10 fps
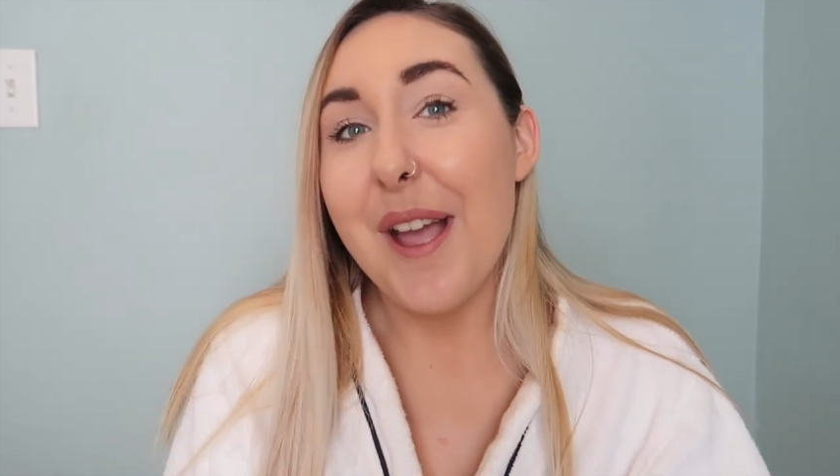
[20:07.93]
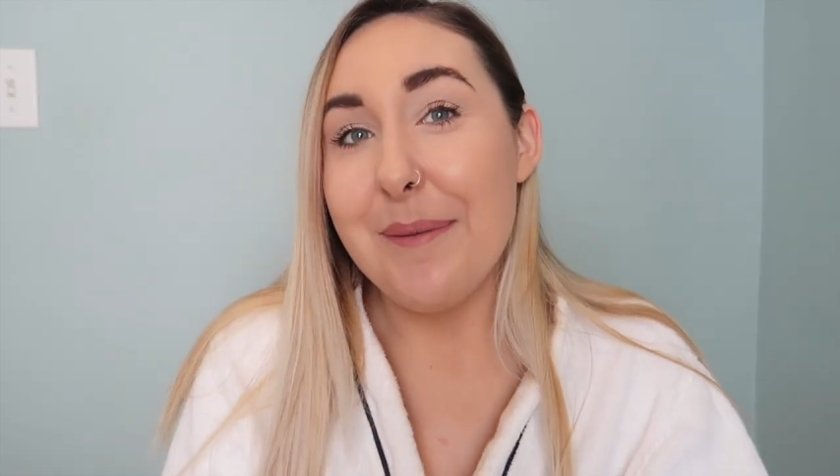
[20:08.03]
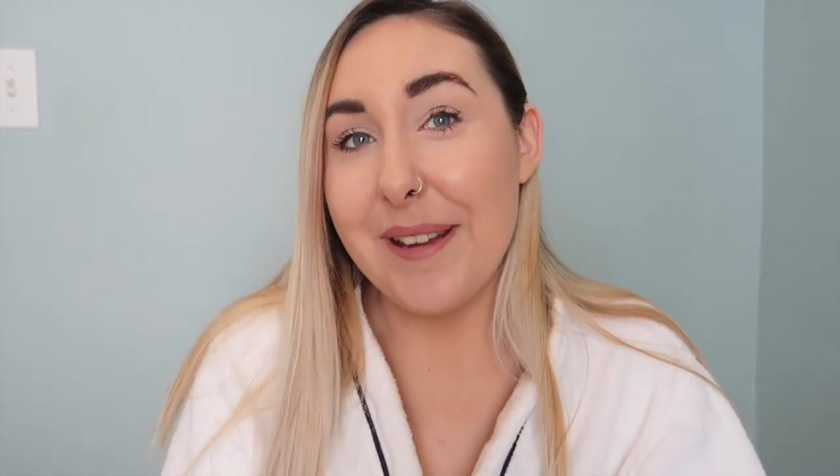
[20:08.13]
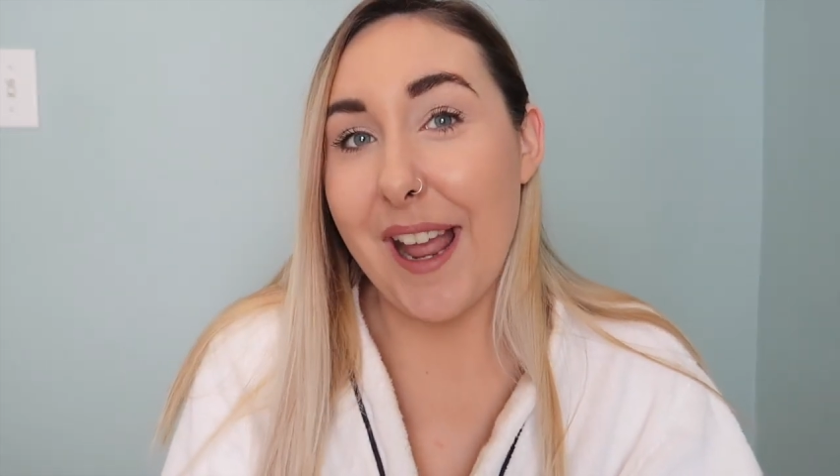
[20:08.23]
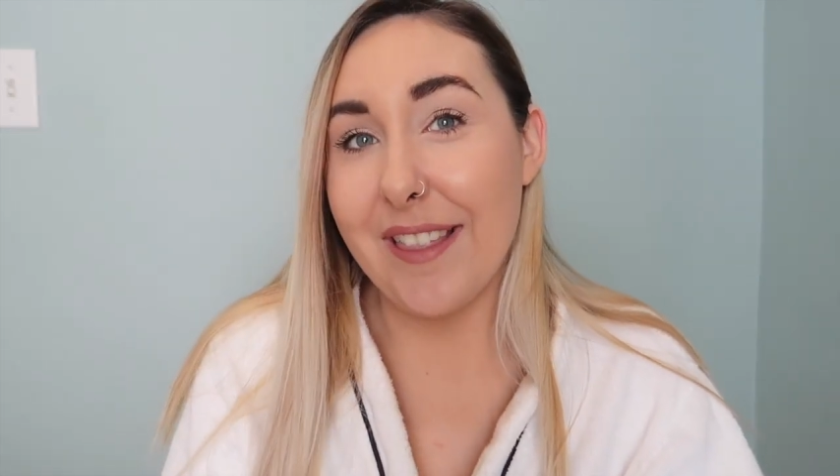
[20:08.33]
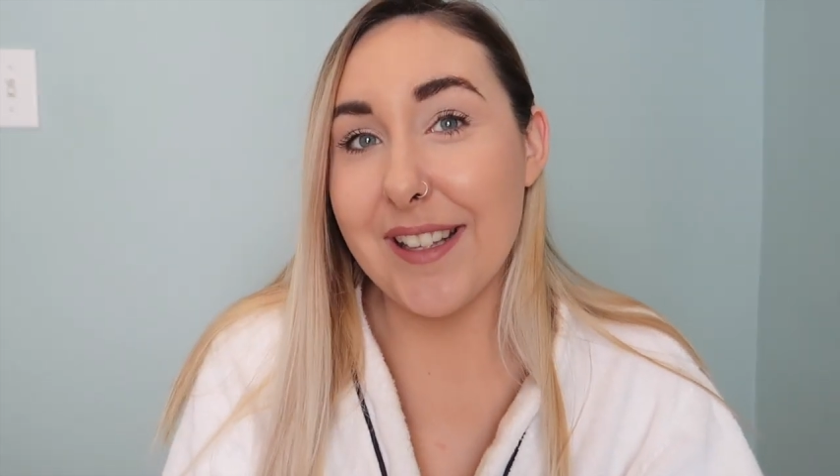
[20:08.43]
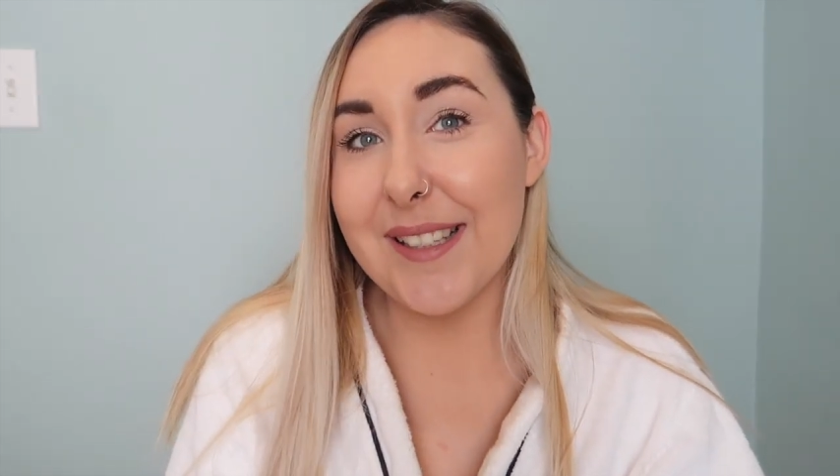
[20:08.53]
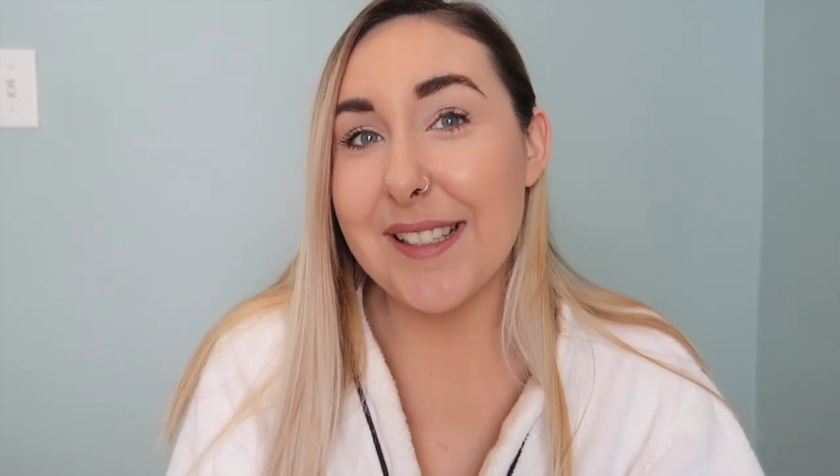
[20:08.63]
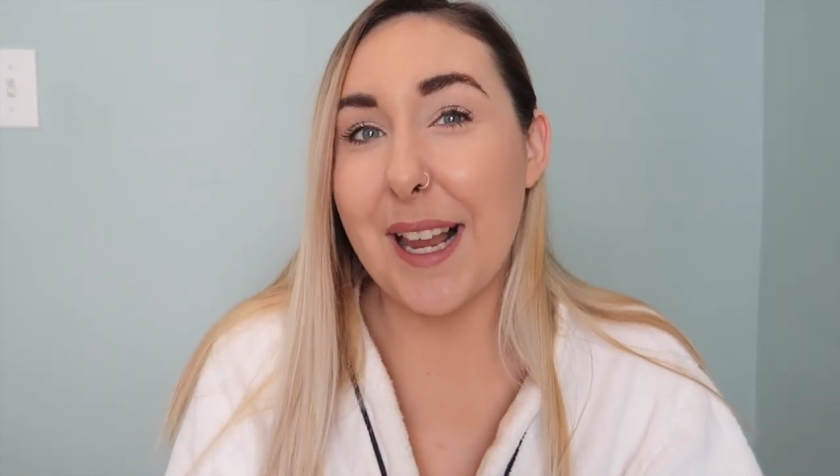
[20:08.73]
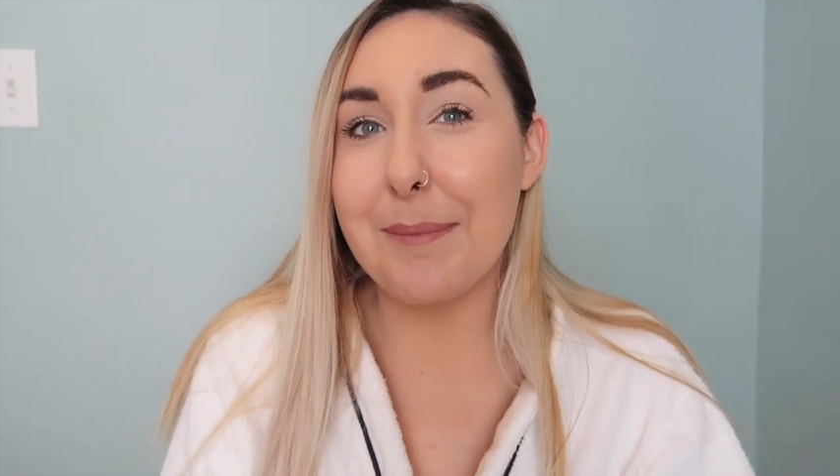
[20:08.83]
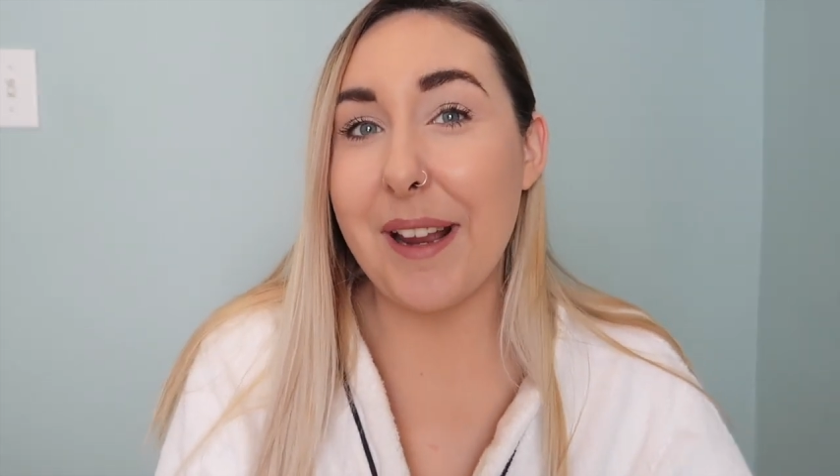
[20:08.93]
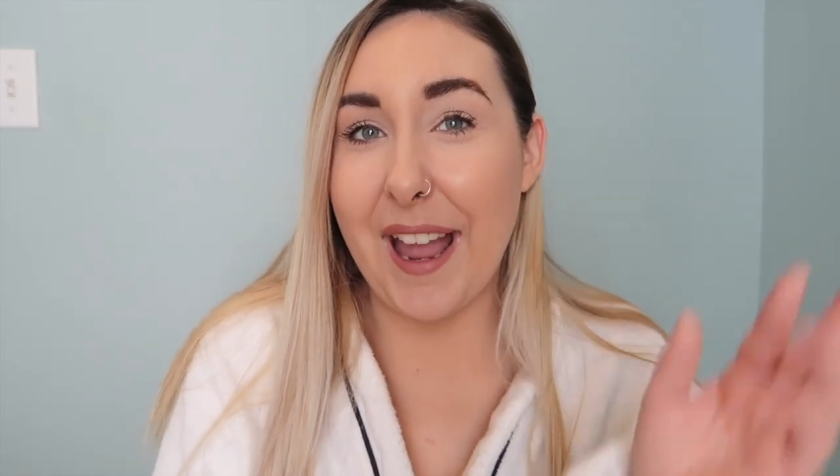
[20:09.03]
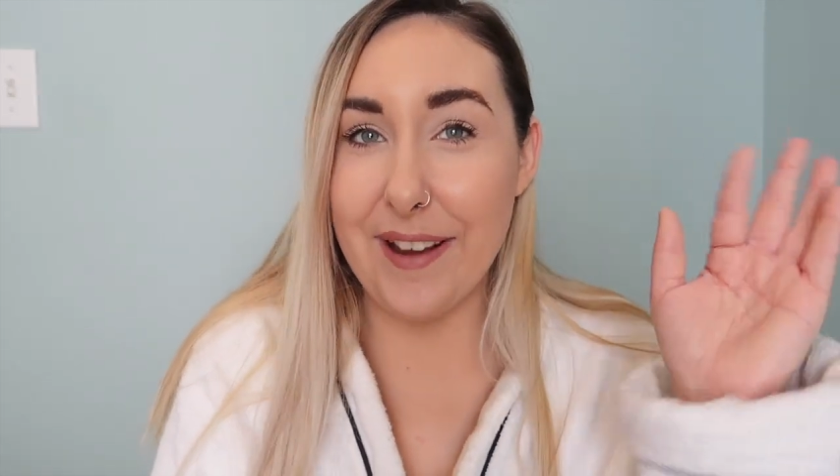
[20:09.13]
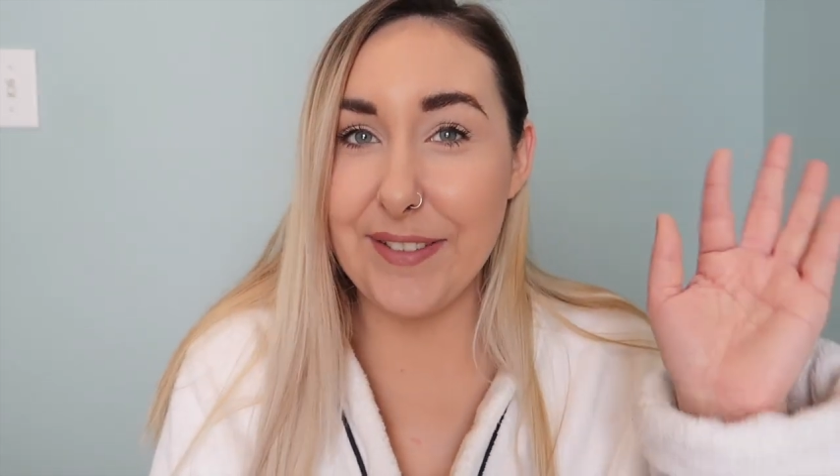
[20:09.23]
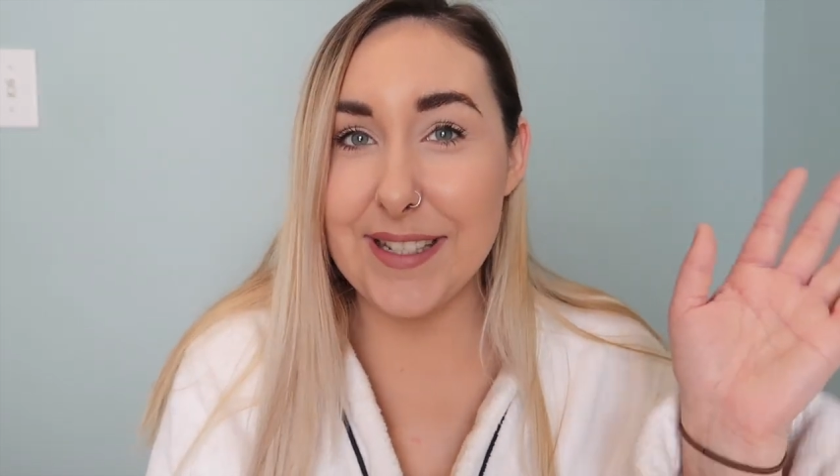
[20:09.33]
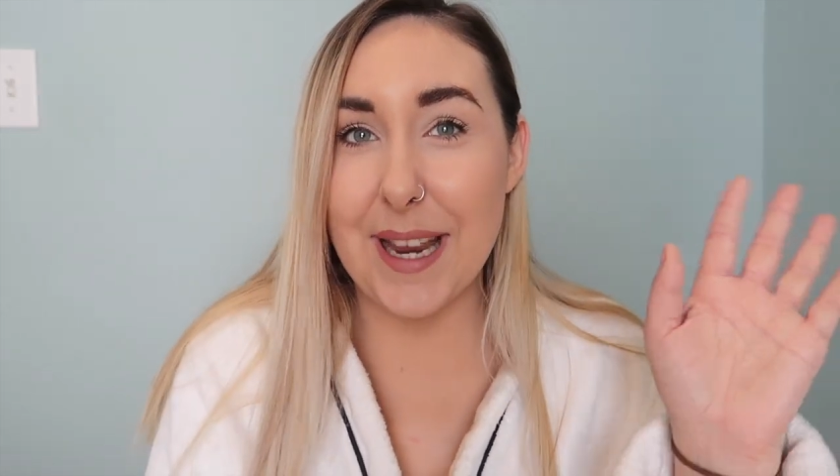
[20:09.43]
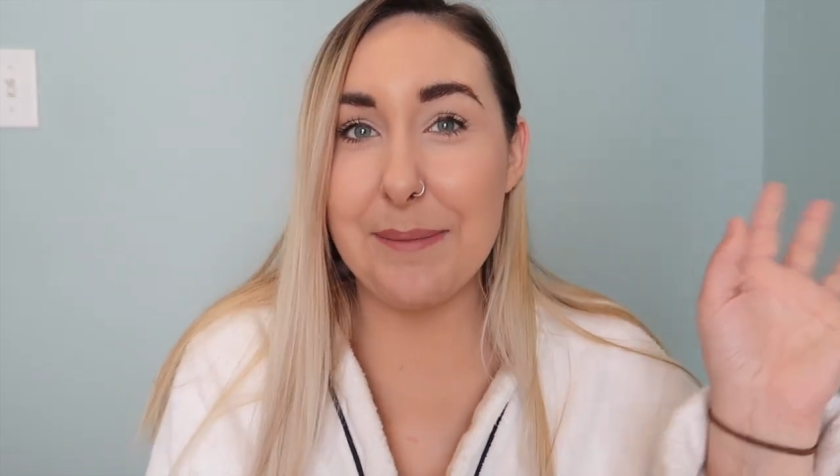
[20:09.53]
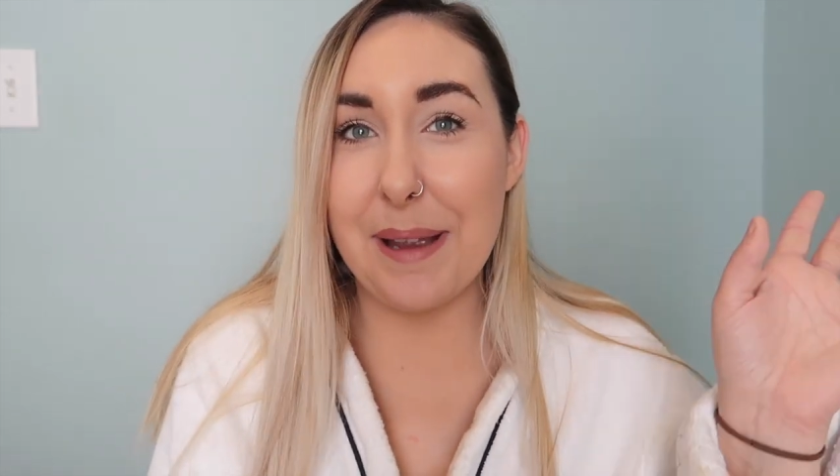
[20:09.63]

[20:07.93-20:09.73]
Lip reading: But yeah, this is like my everyday